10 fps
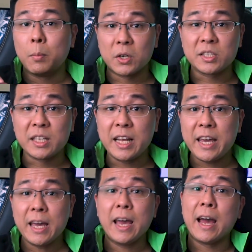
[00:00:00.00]

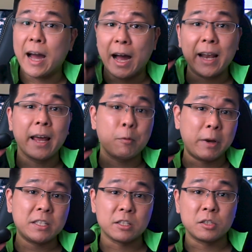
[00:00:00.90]
Personally, I like
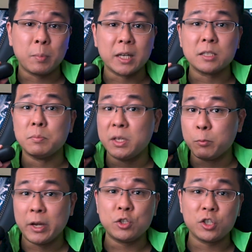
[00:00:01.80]
Razer's buds
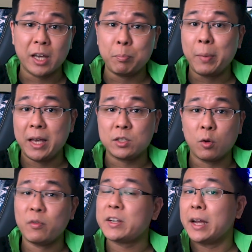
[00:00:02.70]
mid-range and bass
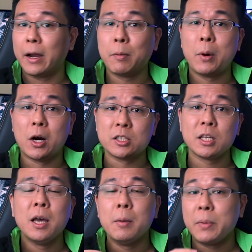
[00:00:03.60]
over the AirPods
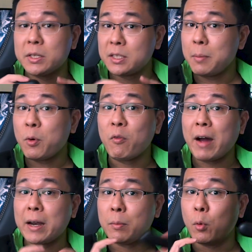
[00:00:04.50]
because they
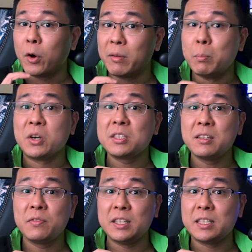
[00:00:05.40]
provide a more
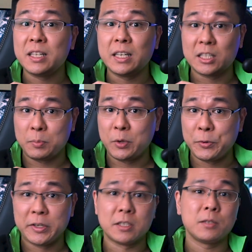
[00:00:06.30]
immersive listening
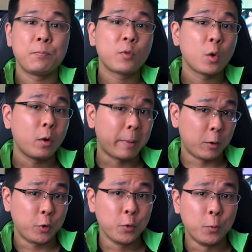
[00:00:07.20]
experience. What
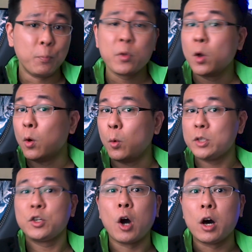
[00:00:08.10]
about you?
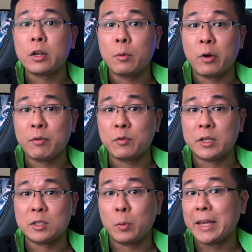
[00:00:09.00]
What's your audio
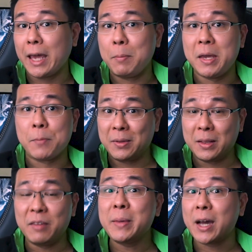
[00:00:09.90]
preference when gaming?
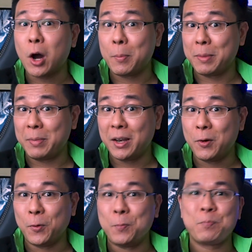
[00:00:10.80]
Leave me a comment
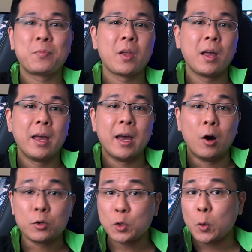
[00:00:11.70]
below.
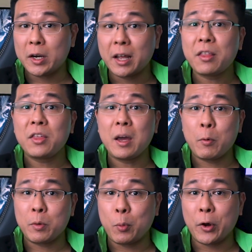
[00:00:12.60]
Also, another thing I
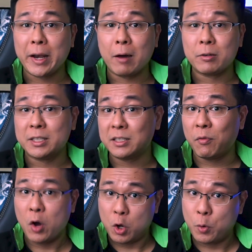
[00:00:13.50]
want to point out is the
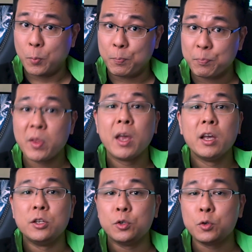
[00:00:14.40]
volume.
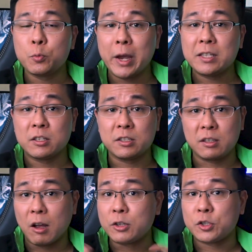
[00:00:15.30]
Due to Razer's
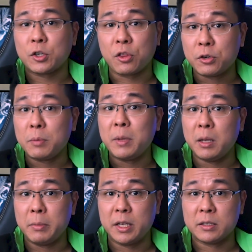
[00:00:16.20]
larger
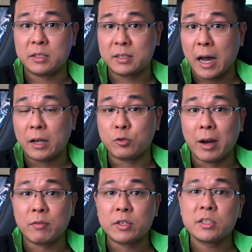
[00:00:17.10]
30mm
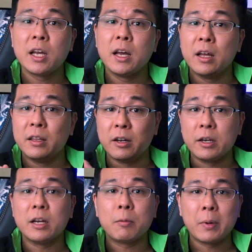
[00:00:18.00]
drivers, their
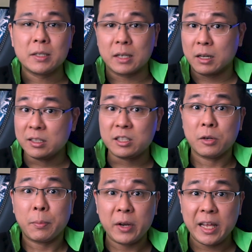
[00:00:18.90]
earbuds are
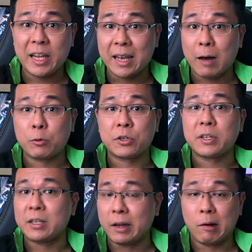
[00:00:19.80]
considerably louder
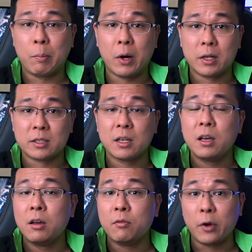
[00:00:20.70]
than the AirPods.
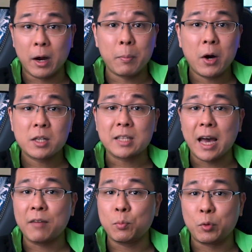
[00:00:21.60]
For AirPods, I
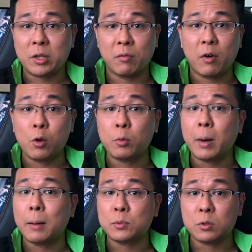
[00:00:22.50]
have to bring the volume
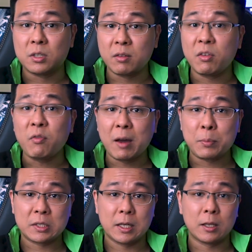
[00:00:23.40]
up to
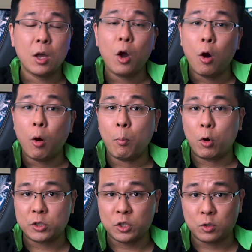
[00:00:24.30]
75% or
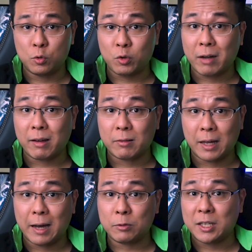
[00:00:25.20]
more just to drown out
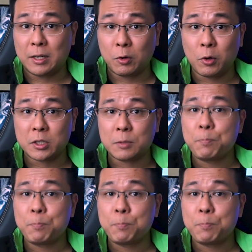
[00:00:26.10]
the outside noise.